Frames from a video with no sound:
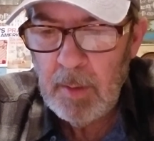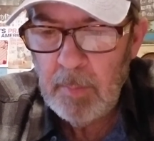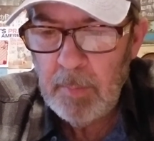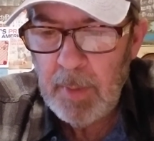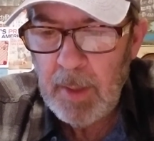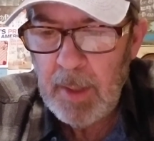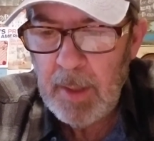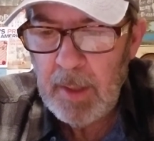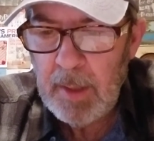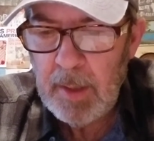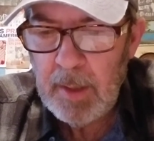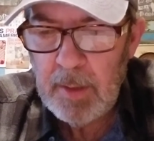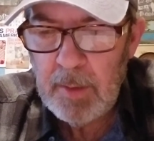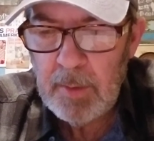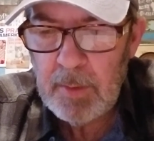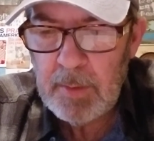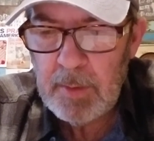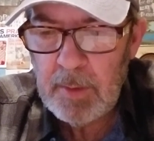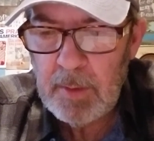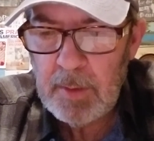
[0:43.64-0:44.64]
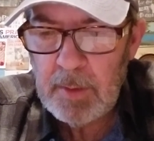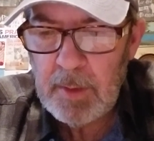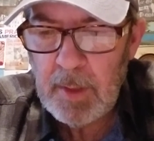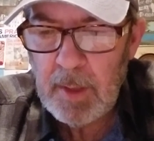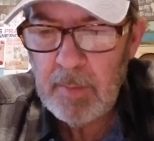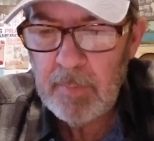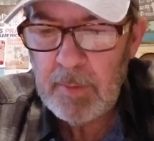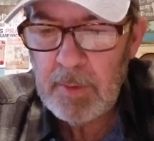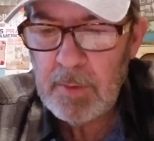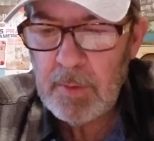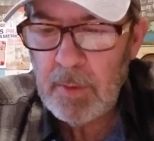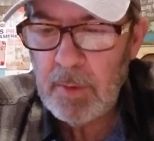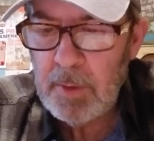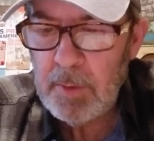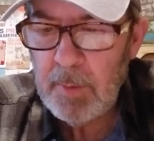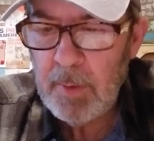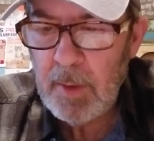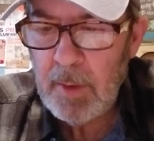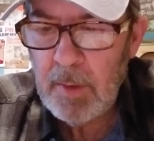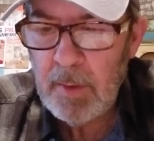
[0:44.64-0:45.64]
Pat Anderson's having
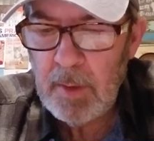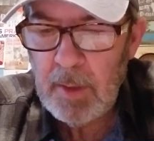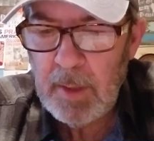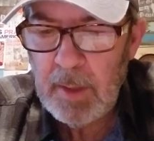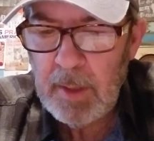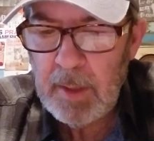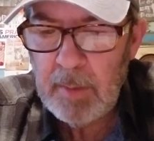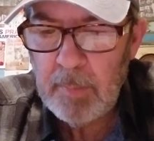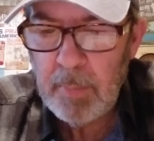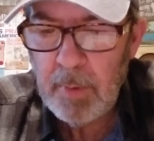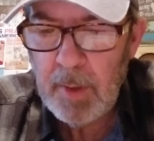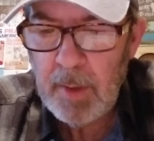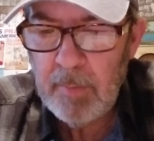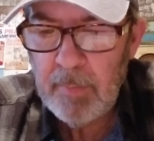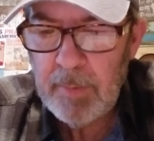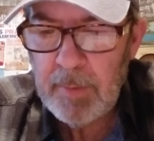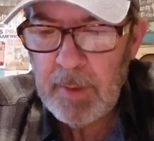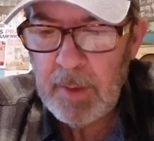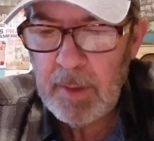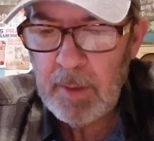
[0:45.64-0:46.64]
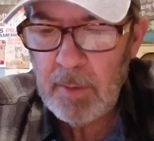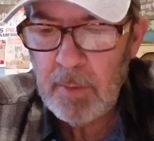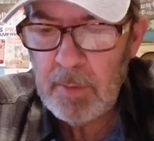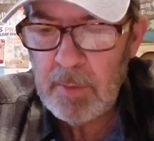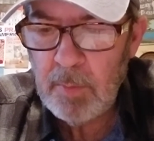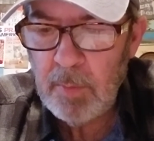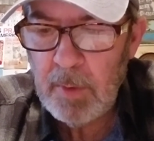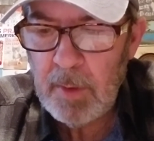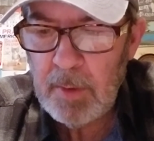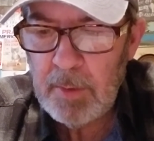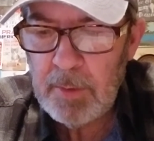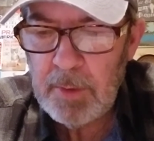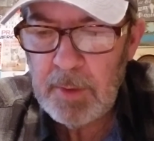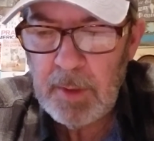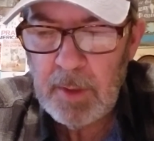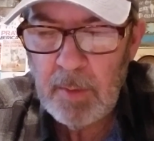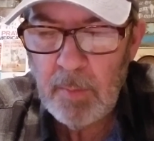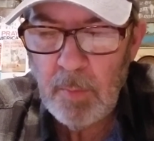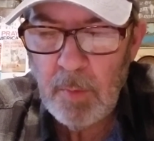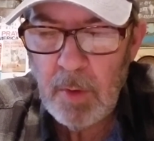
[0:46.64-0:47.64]
surgery on her leg. Pray everything goes well and she
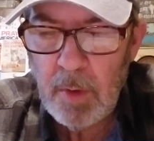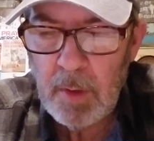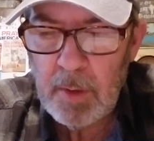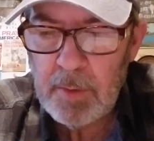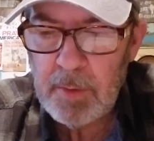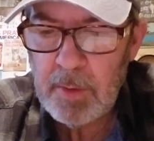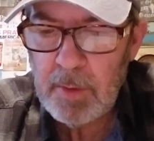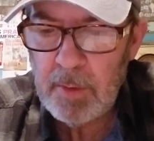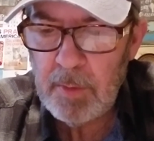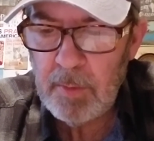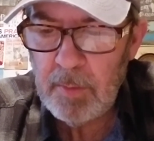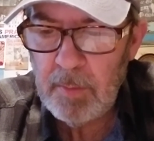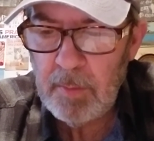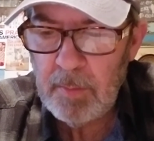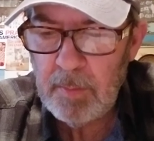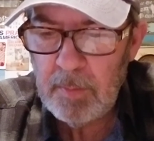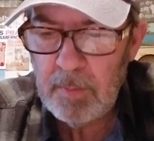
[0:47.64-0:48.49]
can walk soon.